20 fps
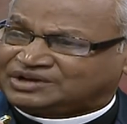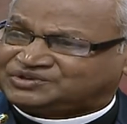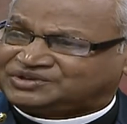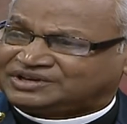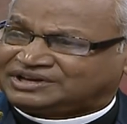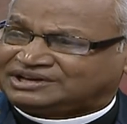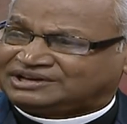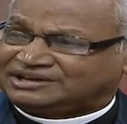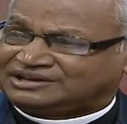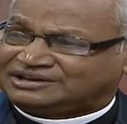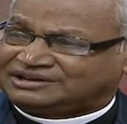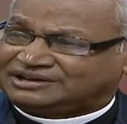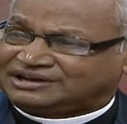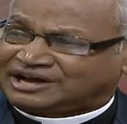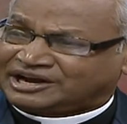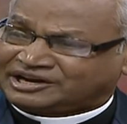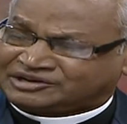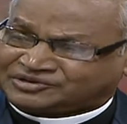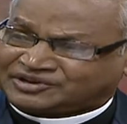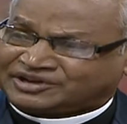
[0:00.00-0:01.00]
as, a,
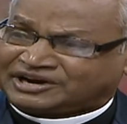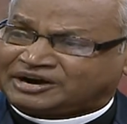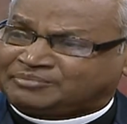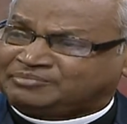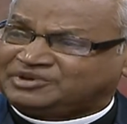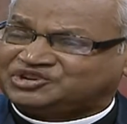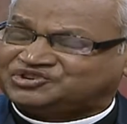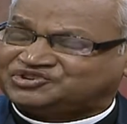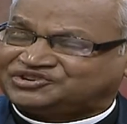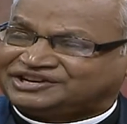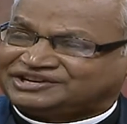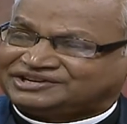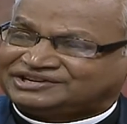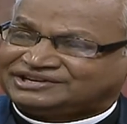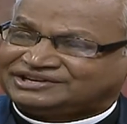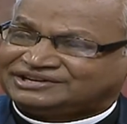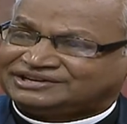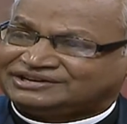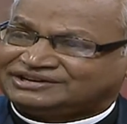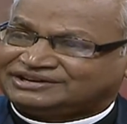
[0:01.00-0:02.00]
as an
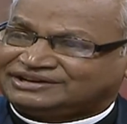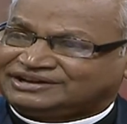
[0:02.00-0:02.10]
administrator,